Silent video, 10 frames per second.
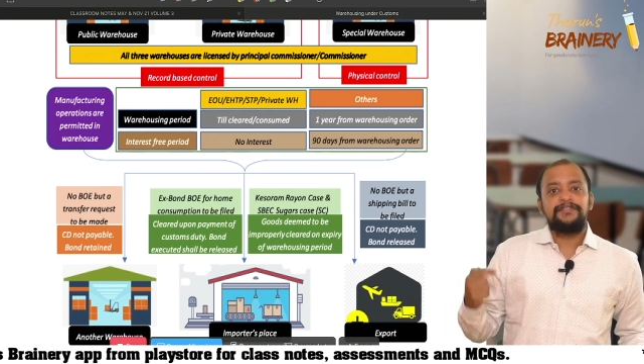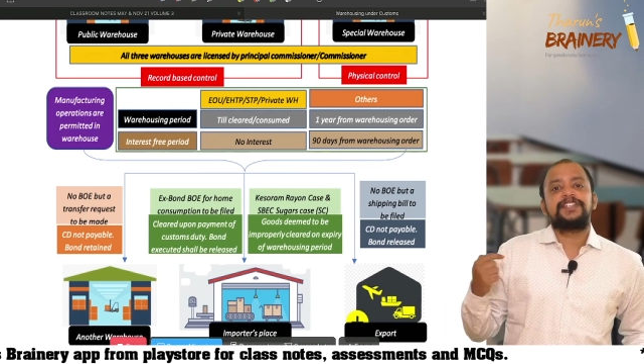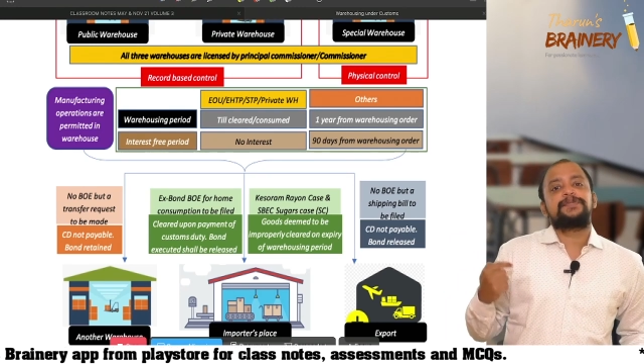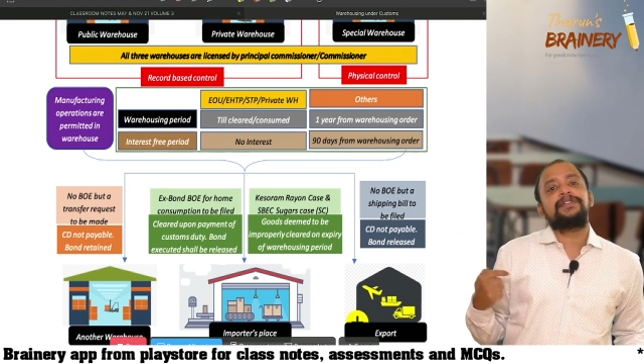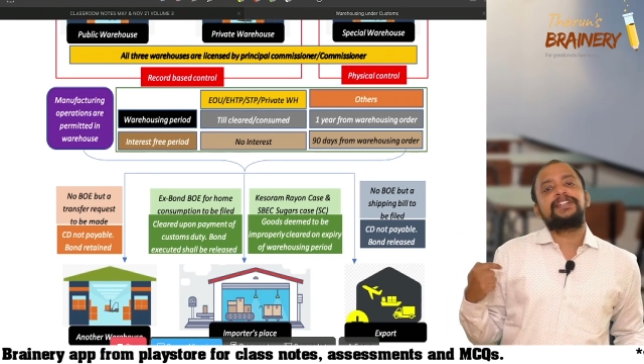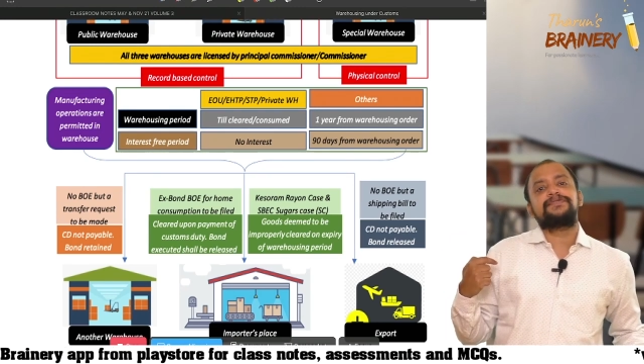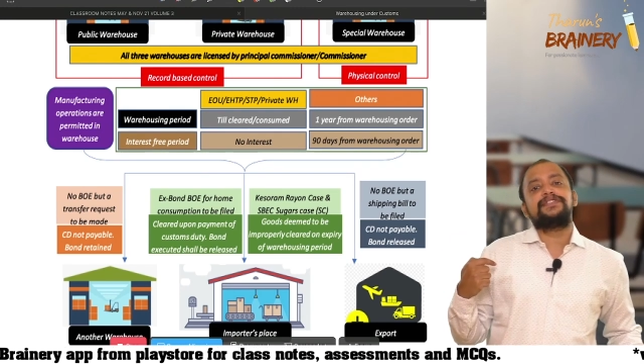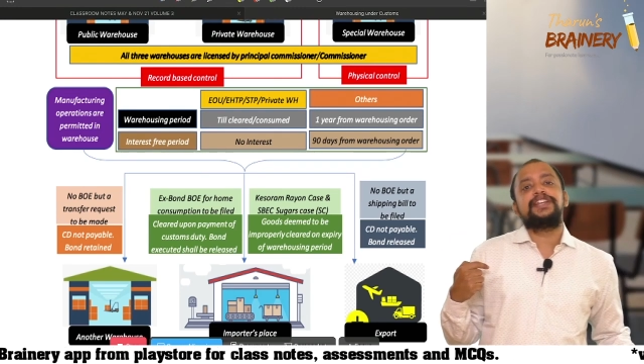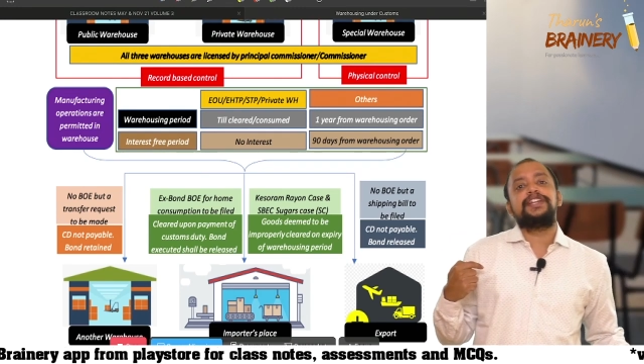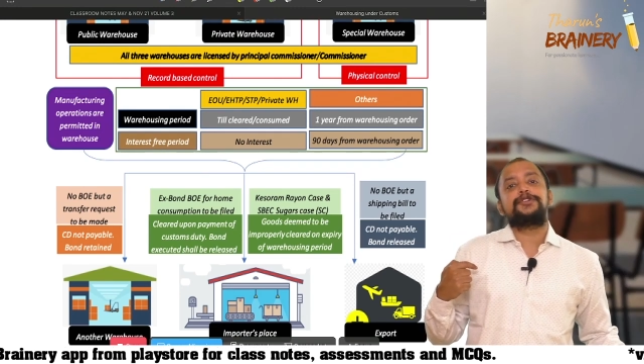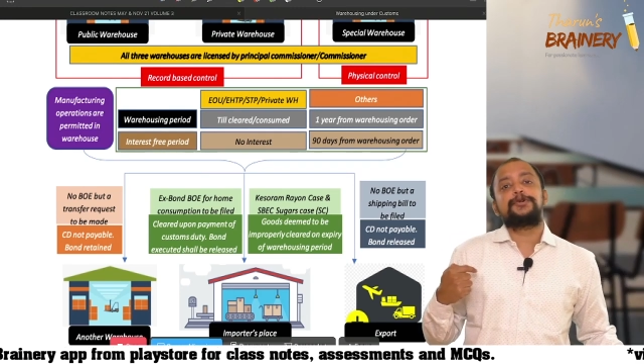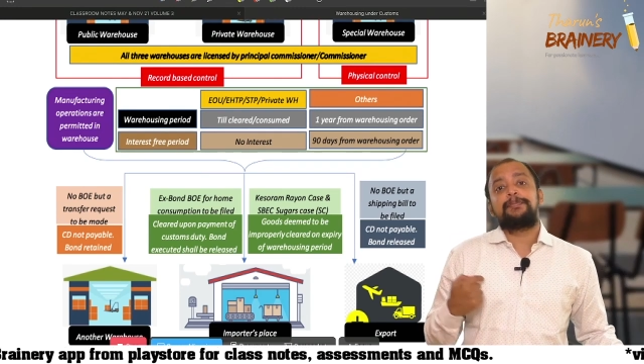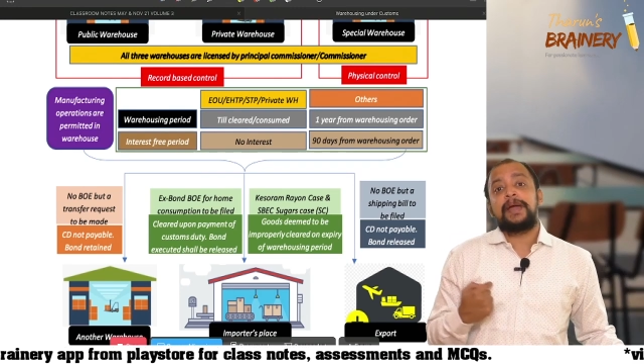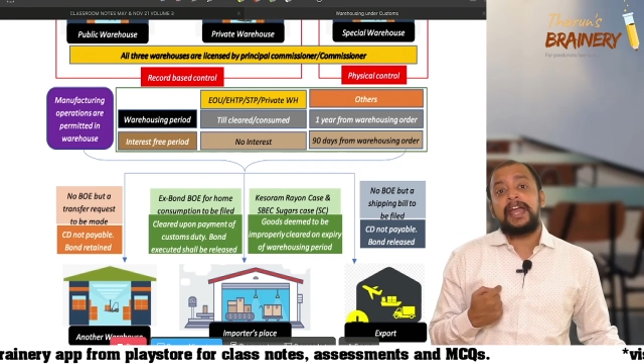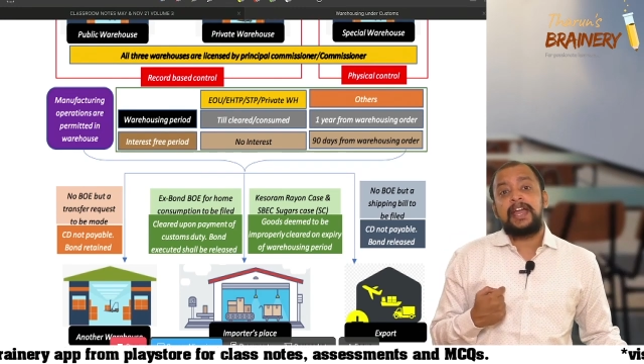which means we need to
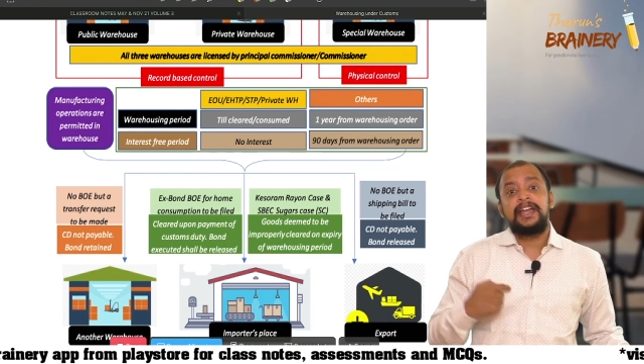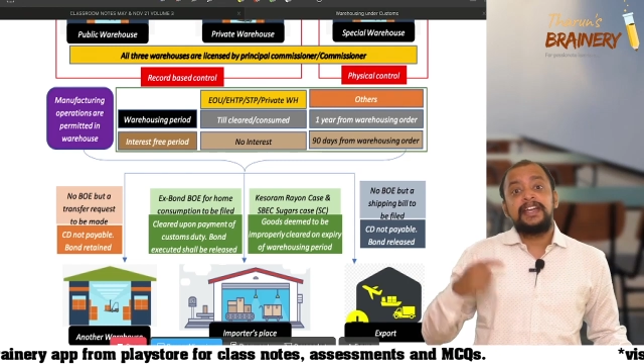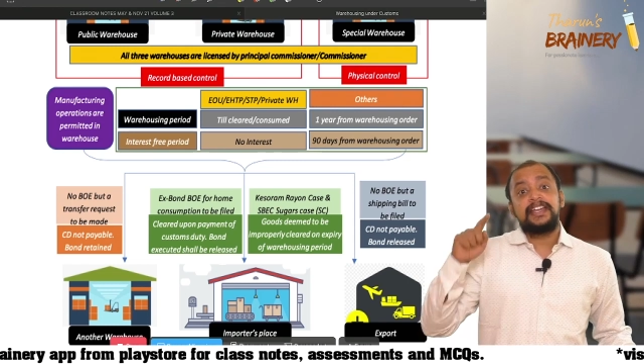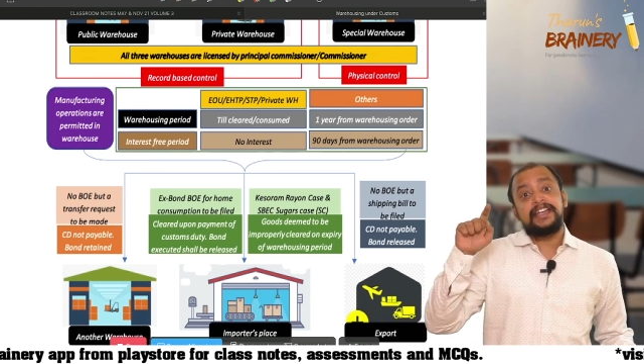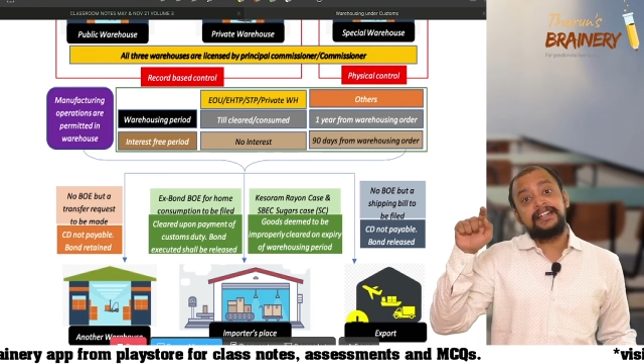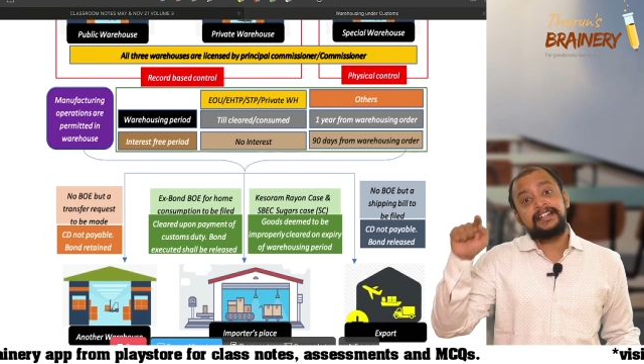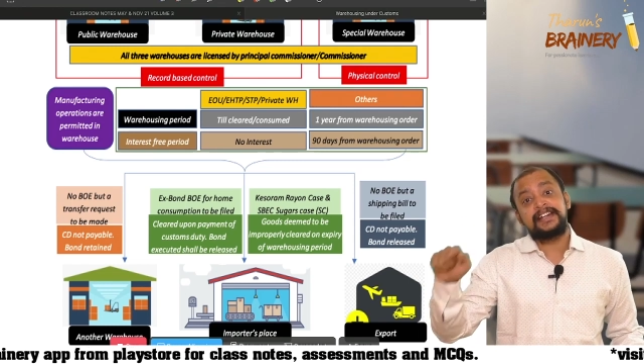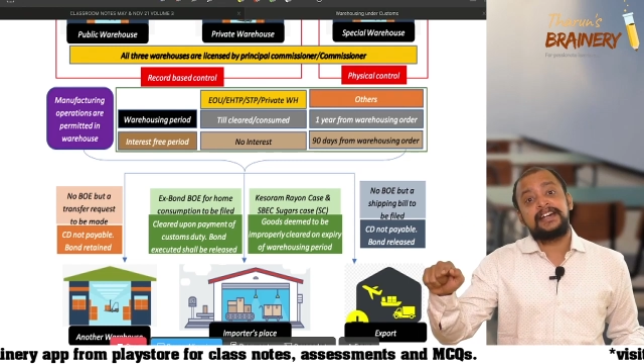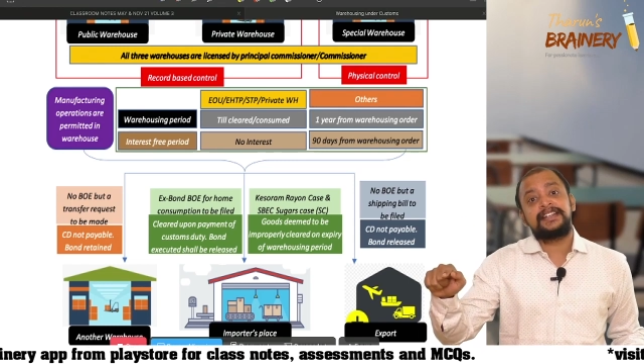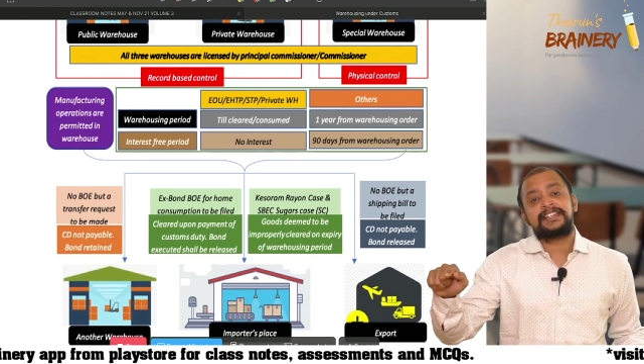pay interest